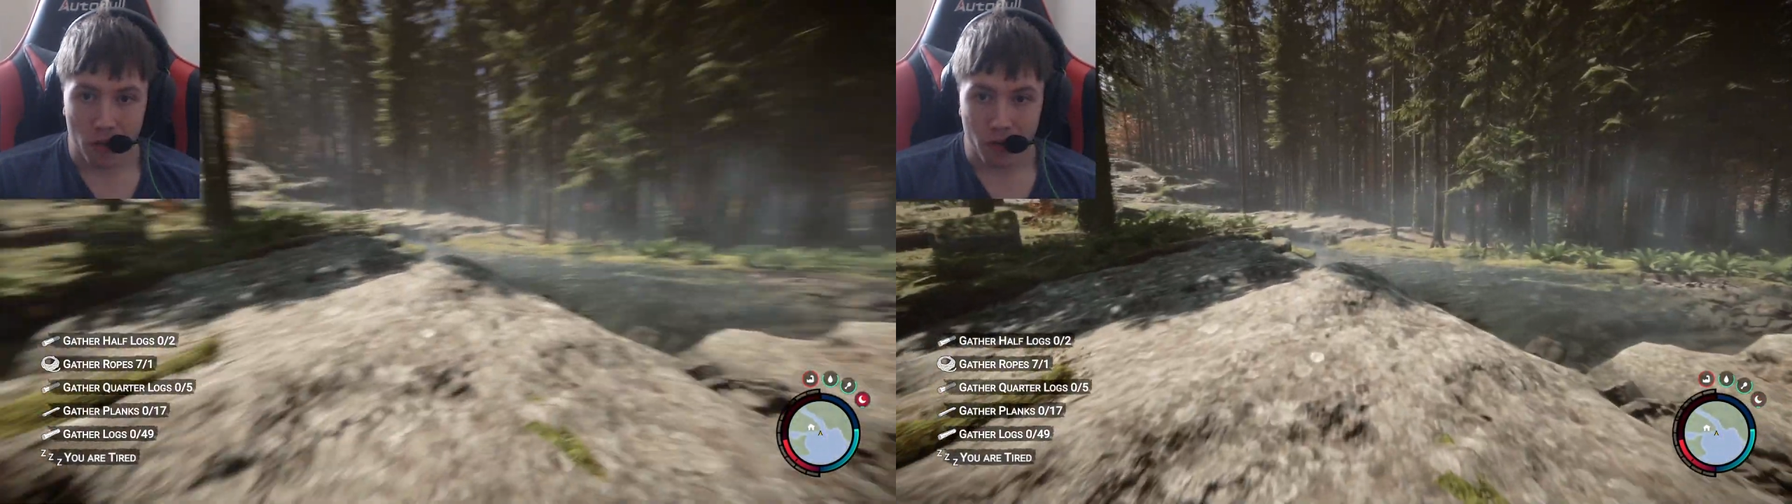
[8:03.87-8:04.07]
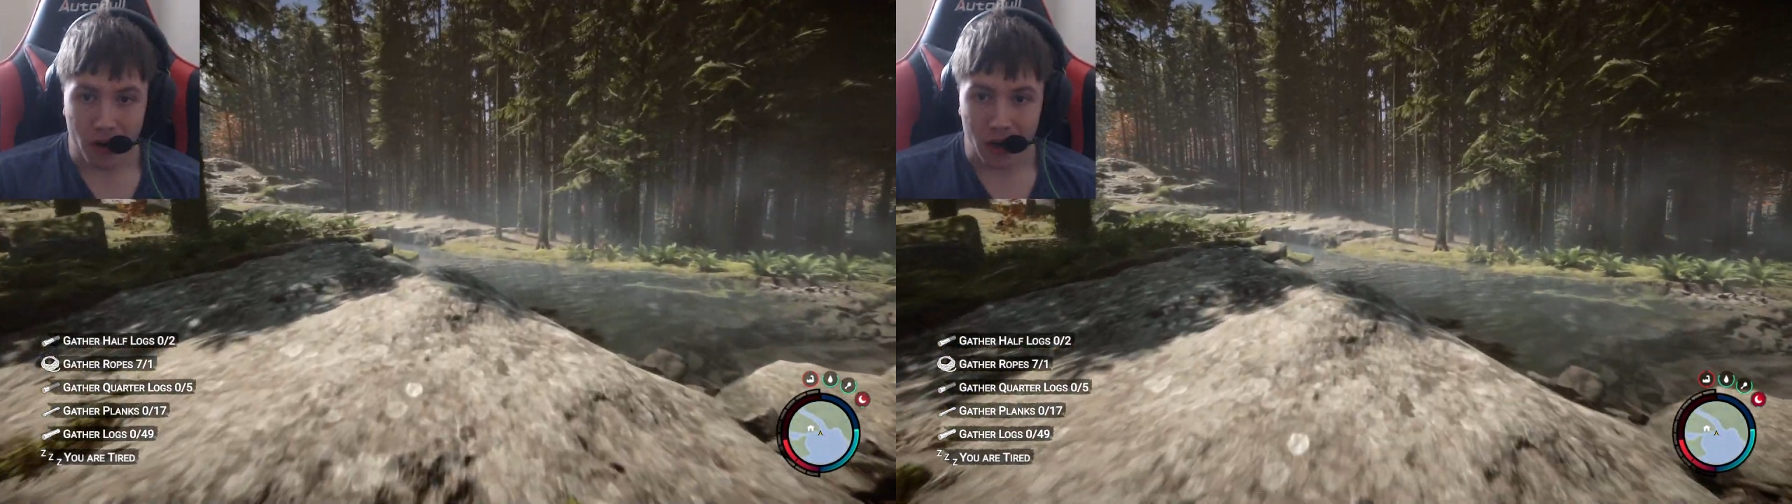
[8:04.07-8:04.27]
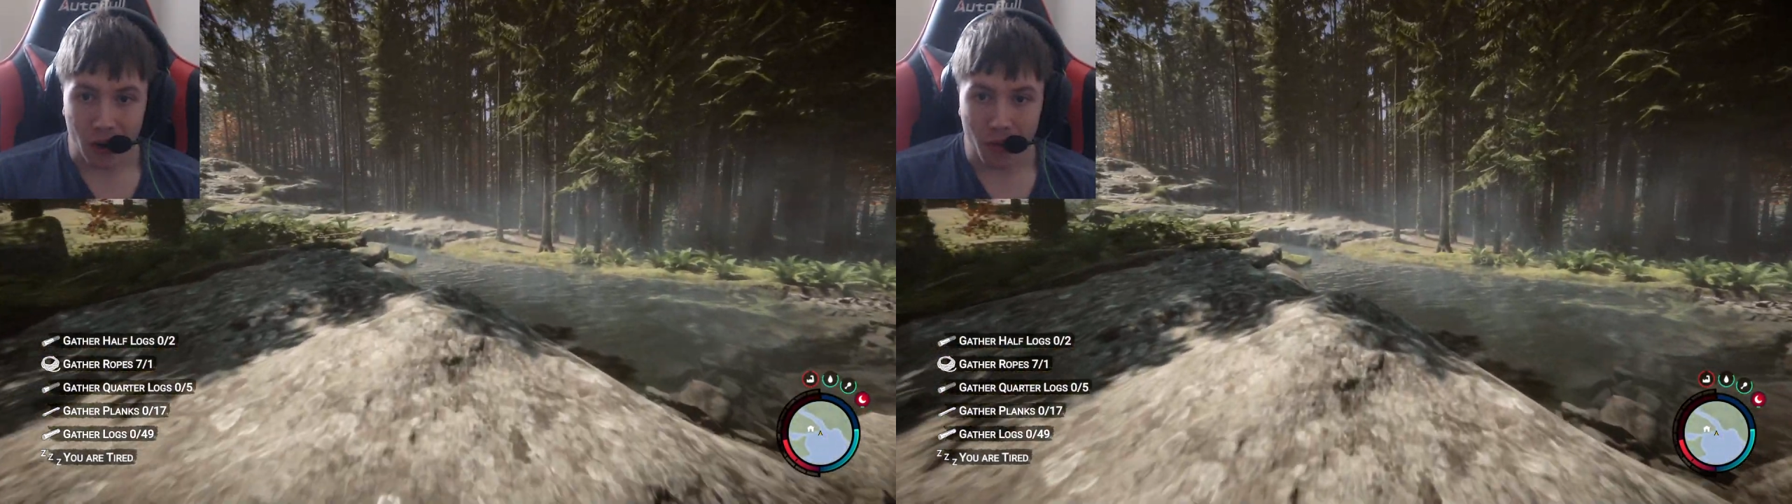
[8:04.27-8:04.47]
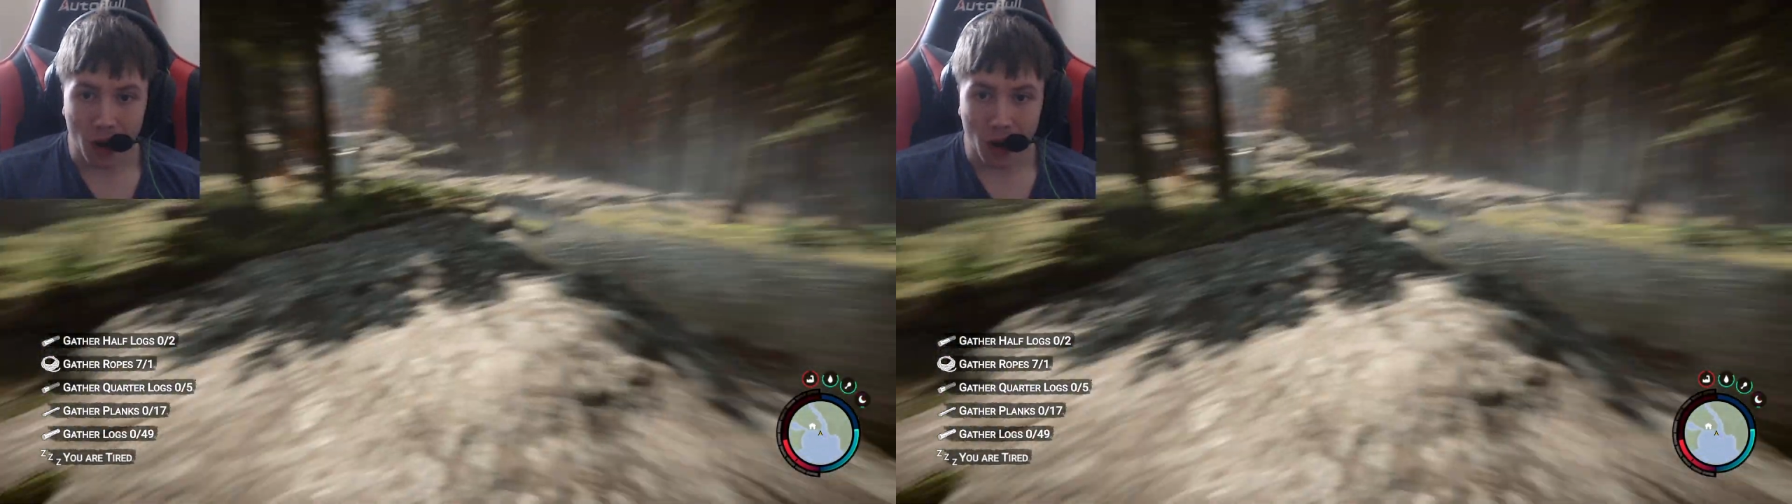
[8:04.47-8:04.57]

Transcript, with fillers: Right now, I'm,